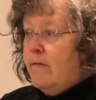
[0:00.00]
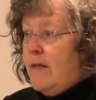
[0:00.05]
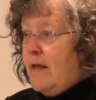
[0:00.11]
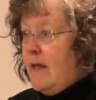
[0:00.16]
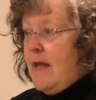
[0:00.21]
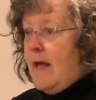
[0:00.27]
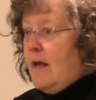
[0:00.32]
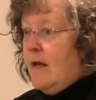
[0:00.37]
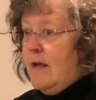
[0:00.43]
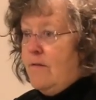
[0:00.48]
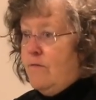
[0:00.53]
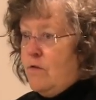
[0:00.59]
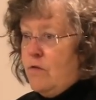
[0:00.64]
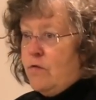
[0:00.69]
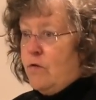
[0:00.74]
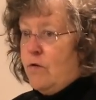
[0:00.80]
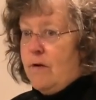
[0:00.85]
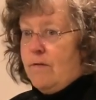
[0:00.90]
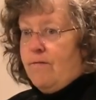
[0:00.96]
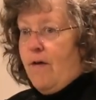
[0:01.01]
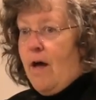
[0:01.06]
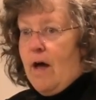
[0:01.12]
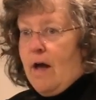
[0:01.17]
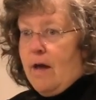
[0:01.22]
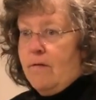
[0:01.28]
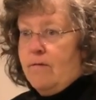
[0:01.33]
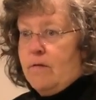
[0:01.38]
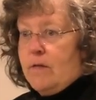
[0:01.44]
They can't give you
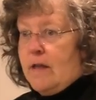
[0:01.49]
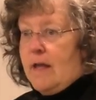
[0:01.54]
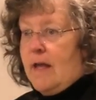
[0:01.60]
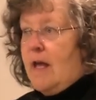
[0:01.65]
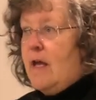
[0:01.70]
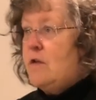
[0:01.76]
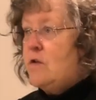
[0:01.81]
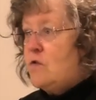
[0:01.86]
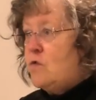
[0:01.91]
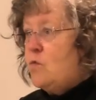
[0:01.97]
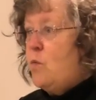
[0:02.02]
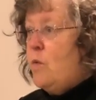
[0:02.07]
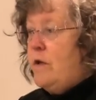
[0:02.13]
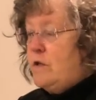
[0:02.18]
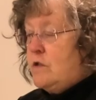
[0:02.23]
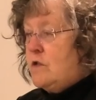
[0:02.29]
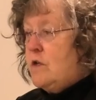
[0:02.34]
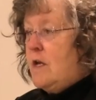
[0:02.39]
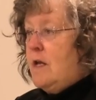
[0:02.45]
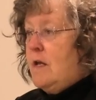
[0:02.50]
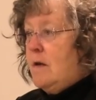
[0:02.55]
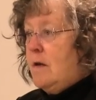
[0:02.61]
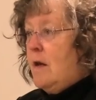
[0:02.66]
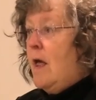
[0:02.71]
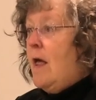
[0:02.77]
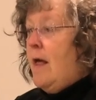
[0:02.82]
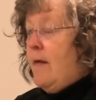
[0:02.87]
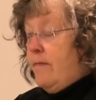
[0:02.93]
35, or they can't switch in.
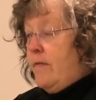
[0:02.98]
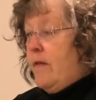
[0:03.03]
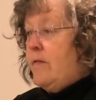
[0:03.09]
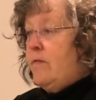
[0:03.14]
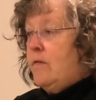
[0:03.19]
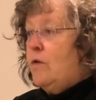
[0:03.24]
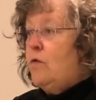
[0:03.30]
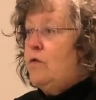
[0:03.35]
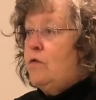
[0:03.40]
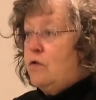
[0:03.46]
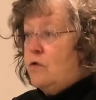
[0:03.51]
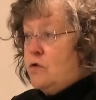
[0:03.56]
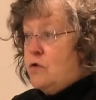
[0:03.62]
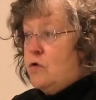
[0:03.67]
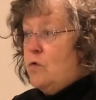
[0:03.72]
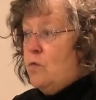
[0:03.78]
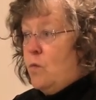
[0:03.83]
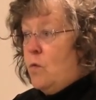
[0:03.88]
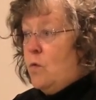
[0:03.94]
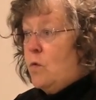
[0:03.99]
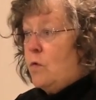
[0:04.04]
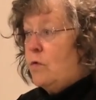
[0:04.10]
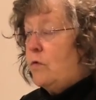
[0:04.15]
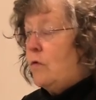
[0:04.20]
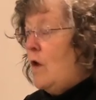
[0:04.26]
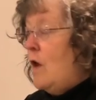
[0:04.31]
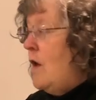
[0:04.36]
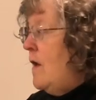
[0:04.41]
That those are two
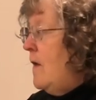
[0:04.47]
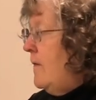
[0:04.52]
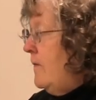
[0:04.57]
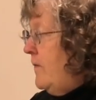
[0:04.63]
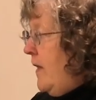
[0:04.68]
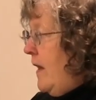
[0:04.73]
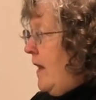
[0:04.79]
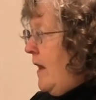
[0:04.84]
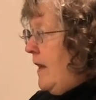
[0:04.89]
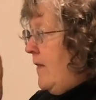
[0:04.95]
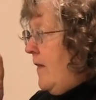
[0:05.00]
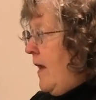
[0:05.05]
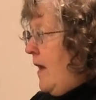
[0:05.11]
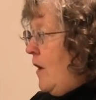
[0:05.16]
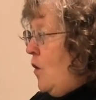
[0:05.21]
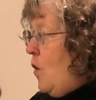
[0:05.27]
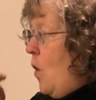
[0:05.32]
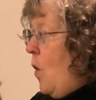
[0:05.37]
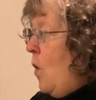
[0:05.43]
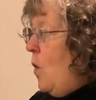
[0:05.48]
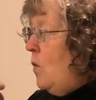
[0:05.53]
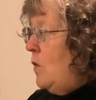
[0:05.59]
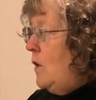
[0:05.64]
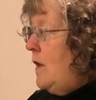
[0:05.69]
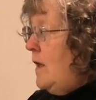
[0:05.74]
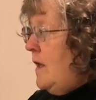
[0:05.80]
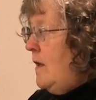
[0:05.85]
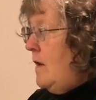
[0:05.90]
rules. They, they can
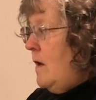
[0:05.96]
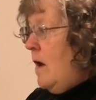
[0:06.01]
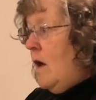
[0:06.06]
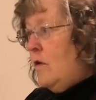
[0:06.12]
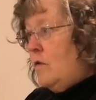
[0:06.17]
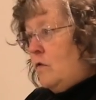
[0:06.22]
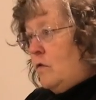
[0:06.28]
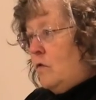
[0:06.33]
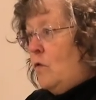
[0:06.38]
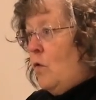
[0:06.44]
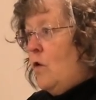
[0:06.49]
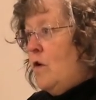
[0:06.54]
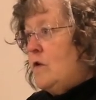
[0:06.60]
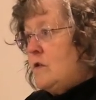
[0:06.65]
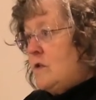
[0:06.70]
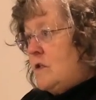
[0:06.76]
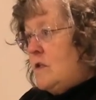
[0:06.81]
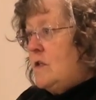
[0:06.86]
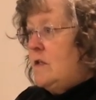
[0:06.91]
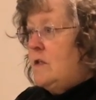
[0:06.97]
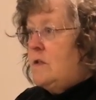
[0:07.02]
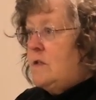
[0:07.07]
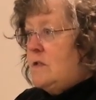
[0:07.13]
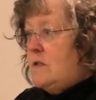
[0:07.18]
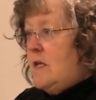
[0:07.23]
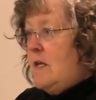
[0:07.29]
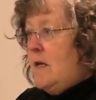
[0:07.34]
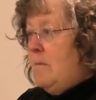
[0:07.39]
only source to
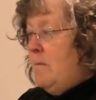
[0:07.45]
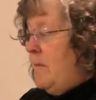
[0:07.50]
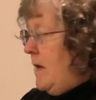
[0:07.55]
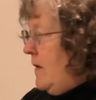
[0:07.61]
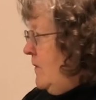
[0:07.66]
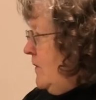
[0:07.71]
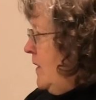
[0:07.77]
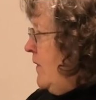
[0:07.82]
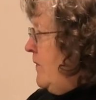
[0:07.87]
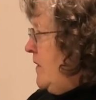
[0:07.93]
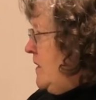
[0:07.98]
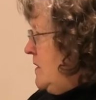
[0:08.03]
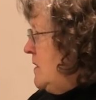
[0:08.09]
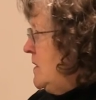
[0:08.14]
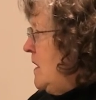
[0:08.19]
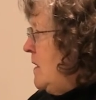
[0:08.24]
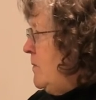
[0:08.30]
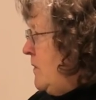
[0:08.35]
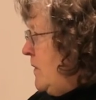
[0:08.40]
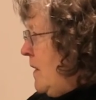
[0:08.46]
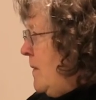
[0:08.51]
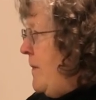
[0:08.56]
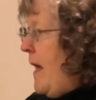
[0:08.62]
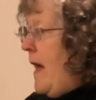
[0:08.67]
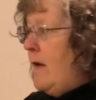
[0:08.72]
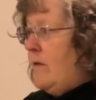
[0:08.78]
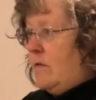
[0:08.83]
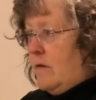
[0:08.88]
this team based on this team's
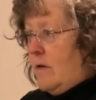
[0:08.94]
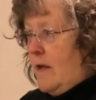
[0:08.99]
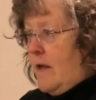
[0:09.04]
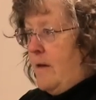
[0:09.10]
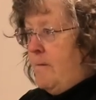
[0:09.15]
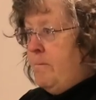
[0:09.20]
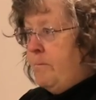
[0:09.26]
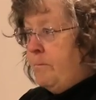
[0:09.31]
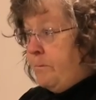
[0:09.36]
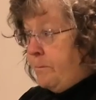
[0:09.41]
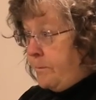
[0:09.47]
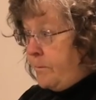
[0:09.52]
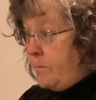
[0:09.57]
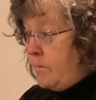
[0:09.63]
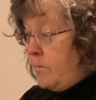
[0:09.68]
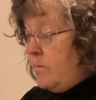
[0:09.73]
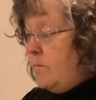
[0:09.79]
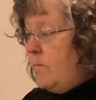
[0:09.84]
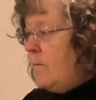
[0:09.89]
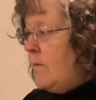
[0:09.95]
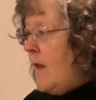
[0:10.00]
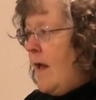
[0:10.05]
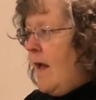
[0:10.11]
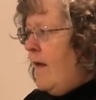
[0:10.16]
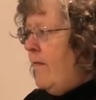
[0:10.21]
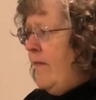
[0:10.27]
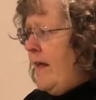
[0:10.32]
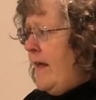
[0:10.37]
capacity.
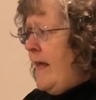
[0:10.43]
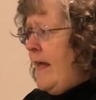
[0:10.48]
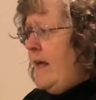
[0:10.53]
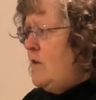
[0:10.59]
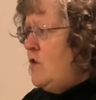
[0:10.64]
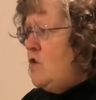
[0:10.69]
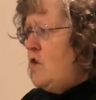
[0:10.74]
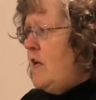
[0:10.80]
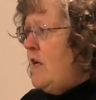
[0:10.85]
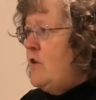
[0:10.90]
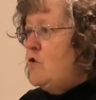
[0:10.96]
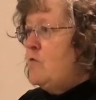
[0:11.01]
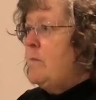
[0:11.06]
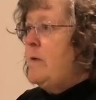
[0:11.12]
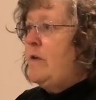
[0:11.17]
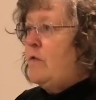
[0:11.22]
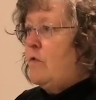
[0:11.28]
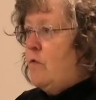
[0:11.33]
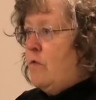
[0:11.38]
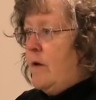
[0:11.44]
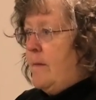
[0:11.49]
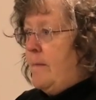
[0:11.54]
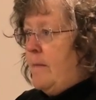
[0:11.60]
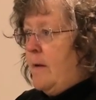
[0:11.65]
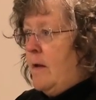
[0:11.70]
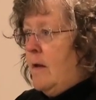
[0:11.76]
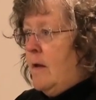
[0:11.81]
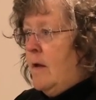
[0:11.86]
And they can't change
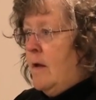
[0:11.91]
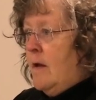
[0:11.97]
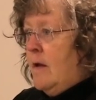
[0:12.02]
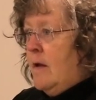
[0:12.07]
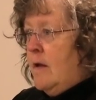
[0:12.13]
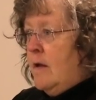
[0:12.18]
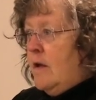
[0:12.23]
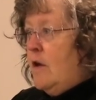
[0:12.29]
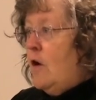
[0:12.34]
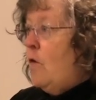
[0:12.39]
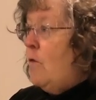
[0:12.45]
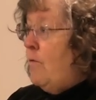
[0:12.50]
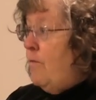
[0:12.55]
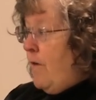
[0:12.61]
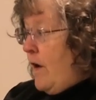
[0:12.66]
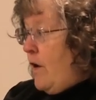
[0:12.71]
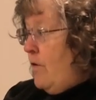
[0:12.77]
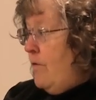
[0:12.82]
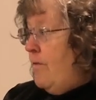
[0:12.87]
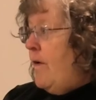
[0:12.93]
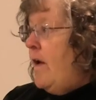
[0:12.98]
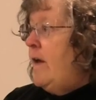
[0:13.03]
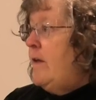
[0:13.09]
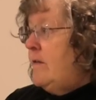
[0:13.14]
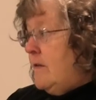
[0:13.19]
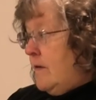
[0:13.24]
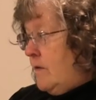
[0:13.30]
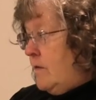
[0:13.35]
midstream. You know,
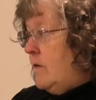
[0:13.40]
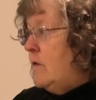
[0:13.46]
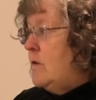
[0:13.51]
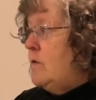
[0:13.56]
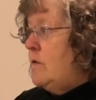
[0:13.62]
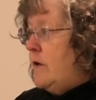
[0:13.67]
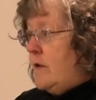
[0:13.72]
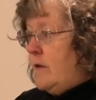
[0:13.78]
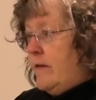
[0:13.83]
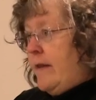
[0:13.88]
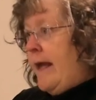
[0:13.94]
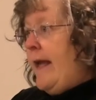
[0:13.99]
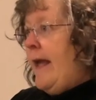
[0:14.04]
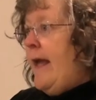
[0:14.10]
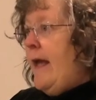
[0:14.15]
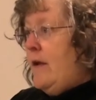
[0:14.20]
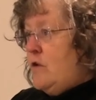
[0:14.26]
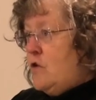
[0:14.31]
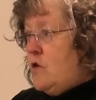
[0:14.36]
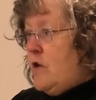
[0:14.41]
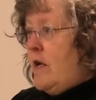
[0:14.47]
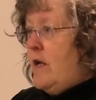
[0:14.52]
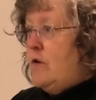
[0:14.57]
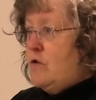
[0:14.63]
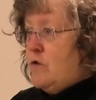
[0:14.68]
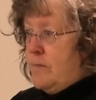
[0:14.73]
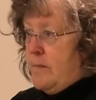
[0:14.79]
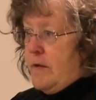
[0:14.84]
firefights excluded. They can't
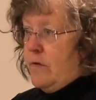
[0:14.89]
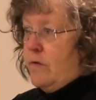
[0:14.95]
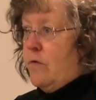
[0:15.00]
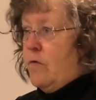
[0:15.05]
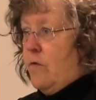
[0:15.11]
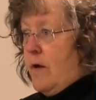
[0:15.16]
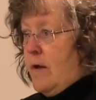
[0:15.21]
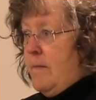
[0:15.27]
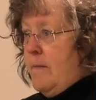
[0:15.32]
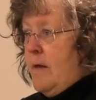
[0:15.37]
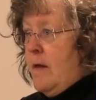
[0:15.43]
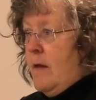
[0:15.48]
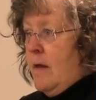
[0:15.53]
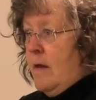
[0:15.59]
change midstream.